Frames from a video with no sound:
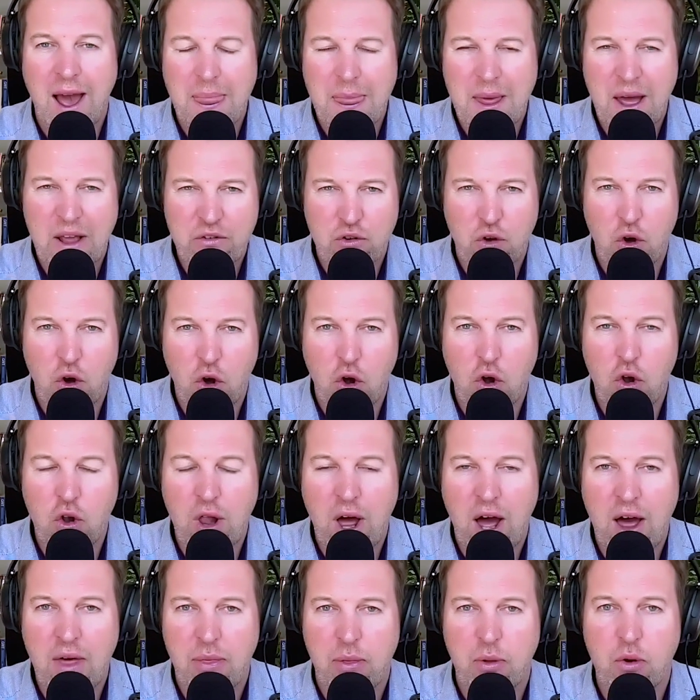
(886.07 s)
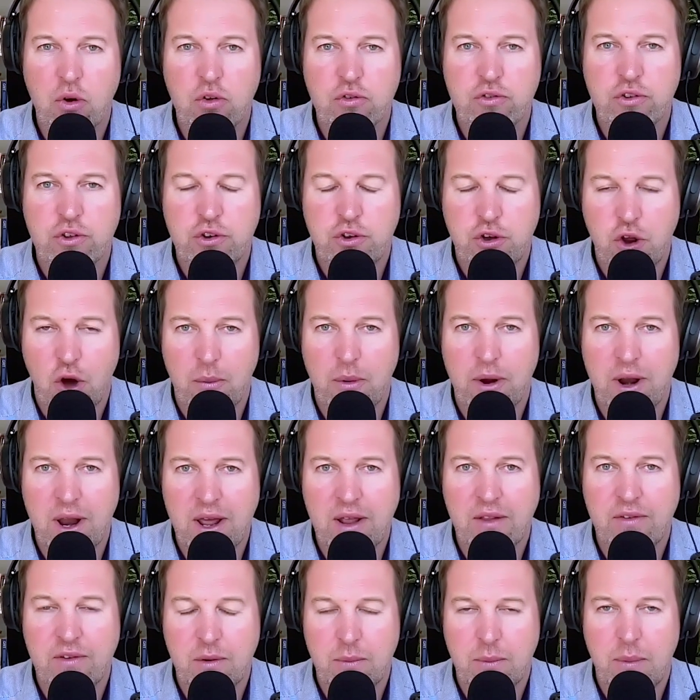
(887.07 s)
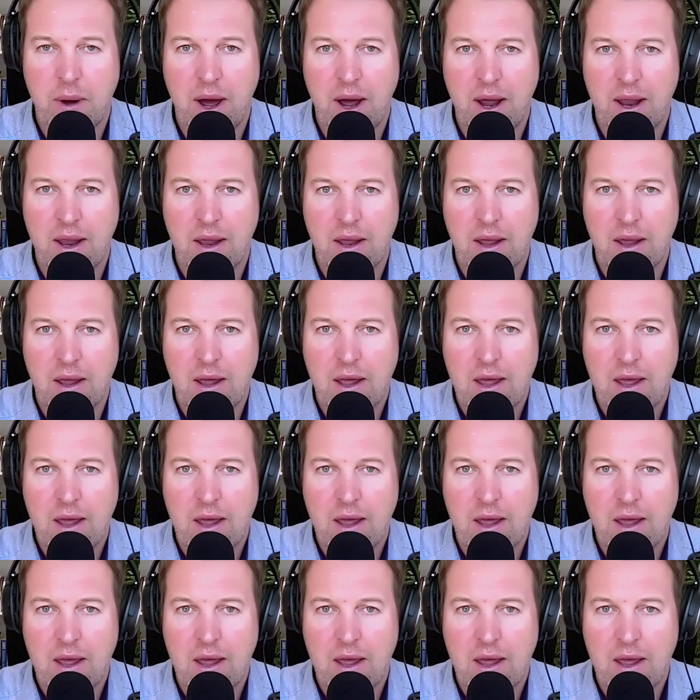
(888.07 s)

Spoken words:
And that's all our thoughts are dominated by.